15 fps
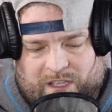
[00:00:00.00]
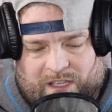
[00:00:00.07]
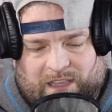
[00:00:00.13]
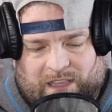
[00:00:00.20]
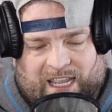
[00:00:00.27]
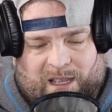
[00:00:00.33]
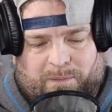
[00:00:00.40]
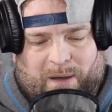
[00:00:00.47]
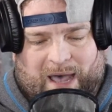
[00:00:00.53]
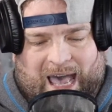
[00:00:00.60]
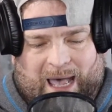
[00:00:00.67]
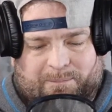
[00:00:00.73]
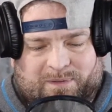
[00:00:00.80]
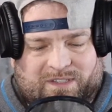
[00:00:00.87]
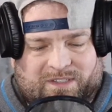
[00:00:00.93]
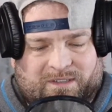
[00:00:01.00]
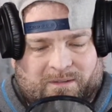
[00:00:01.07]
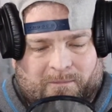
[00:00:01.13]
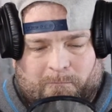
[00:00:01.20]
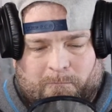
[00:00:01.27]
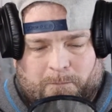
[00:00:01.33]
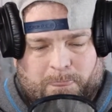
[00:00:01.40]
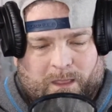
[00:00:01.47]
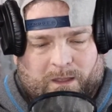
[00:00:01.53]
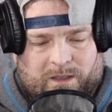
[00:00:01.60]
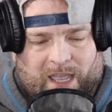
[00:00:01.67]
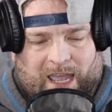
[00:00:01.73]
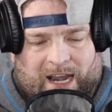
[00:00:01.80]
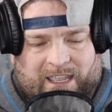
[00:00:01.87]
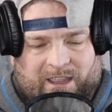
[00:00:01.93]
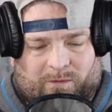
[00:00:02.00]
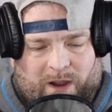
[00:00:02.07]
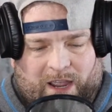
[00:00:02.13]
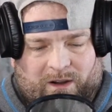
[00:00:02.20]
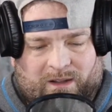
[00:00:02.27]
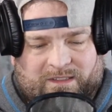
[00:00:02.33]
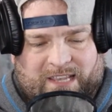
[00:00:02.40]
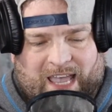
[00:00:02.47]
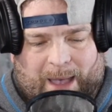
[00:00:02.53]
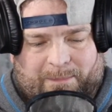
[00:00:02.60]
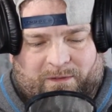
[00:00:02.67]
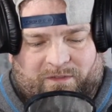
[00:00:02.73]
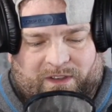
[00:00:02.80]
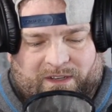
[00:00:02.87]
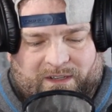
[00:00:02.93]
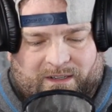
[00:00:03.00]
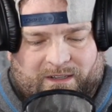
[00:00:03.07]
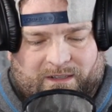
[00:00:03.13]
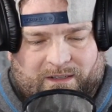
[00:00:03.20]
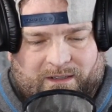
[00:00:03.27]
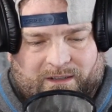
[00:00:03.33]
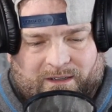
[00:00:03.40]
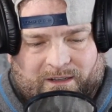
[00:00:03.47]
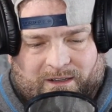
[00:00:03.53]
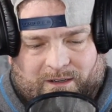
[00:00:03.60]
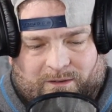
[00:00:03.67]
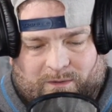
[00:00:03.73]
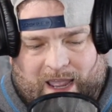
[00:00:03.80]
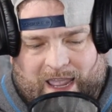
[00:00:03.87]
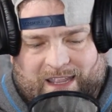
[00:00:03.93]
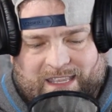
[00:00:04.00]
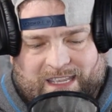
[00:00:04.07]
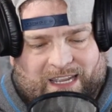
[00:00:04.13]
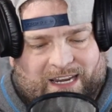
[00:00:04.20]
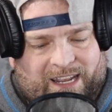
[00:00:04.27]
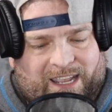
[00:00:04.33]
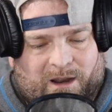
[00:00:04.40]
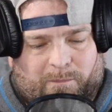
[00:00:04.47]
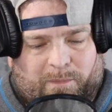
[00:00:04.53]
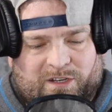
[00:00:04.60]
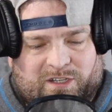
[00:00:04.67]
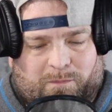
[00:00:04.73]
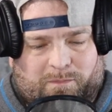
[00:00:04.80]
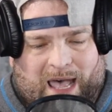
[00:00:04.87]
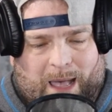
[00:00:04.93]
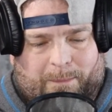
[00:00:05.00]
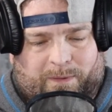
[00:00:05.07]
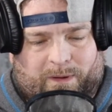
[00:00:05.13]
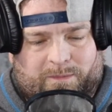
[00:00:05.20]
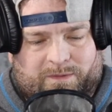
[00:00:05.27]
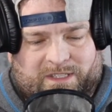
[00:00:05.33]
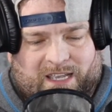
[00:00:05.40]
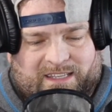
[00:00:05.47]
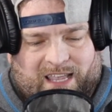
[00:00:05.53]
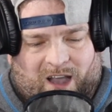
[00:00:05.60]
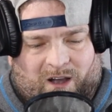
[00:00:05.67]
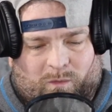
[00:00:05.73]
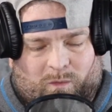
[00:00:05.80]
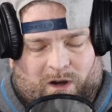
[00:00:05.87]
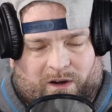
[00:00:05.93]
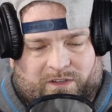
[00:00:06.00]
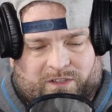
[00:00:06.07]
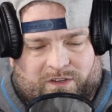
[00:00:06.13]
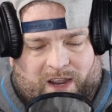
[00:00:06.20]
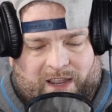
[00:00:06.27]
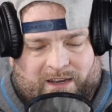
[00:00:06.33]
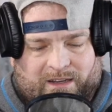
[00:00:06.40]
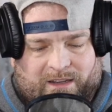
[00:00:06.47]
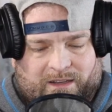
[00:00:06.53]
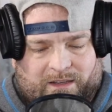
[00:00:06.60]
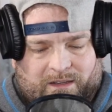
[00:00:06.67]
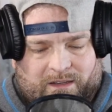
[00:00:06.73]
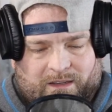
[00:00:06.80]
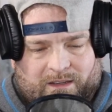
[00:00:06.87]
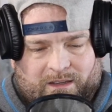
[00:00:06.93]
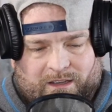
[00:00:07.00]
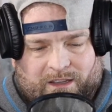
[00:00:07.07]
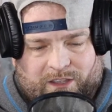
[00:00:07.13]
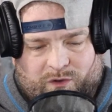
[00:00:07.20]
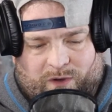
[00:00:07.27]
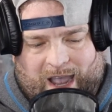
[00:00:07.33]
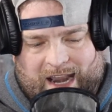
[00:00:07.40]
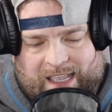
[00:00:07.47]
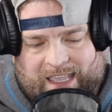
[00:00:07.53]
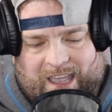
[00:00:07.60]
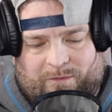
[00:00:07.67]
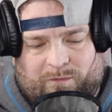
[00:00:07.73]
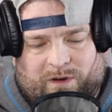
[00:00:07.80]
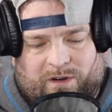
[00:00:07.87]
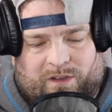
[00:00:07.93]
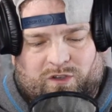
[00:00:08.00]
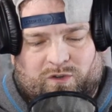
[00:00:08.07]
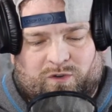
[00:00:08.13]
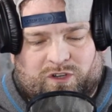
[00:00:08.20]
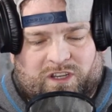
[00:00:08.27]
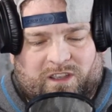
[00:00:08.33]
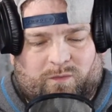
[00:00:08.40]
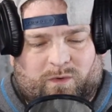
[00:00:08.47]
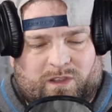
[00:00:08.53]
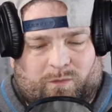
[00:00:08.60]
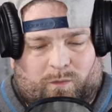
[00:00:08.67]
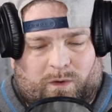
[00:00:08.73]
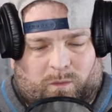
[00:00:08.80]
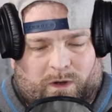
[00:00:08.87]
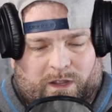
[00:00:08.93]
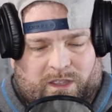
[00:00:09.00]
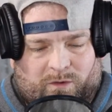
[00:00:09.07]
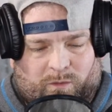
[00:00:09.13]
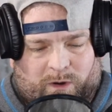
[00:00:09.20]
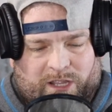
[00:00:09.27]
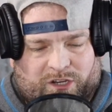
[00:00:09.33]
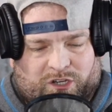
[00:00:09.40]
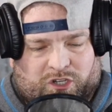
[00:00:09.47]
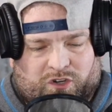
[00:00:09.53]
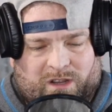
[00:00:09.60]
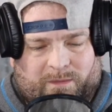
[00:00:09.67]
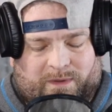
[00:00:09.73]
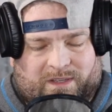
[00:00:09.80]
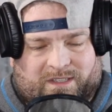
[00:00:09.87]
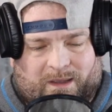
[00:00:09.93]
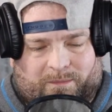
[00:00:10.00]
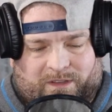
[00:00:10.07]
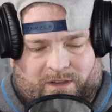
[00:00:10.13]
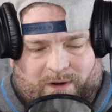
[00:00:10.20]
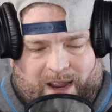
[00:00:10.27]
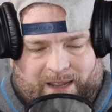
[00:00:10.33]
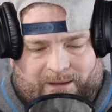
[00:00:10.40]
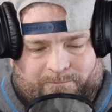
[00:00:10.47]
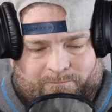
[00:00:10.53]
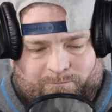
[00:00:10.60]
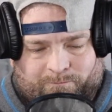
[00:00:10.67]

your link pops, you gotta get right on top of it, right? And you're gonna get a bunch of pop-ups. That's how it works, right? You gotta get rid of, usually when you're streaming something, right?